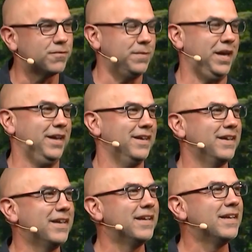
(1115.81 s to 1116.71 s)
for me
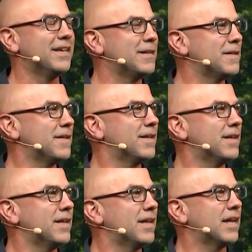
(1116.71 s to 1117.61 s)

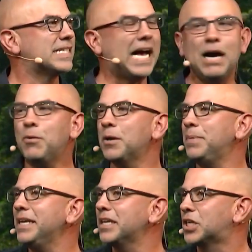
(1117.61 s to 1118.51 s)
because I want to
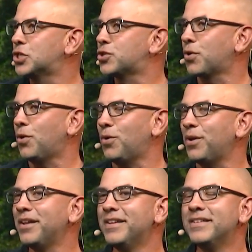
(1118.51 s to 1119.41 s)
be in control.
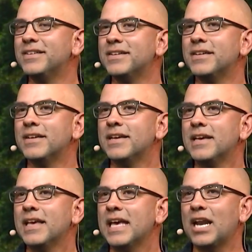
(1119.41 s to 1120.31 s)

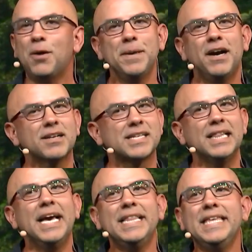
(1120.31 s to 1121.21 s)
And I'll be honest,
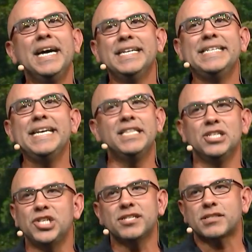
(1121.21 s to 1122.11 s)
I like the idea
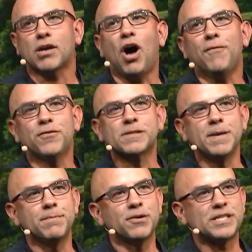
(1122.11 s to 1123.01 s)
that Jesus offers
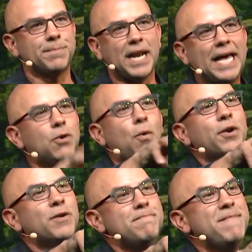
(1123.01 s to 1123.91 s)
me mercy, but I don't
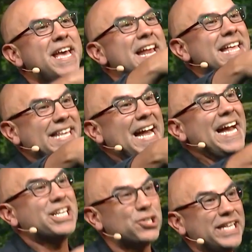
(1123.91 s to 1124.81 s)
want to admit that I
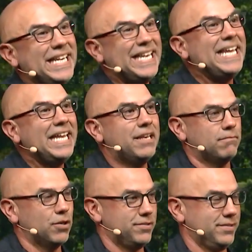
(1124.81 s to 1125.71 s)
actually need
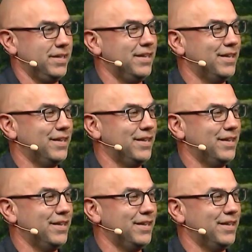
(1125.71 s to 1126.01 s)
mercy.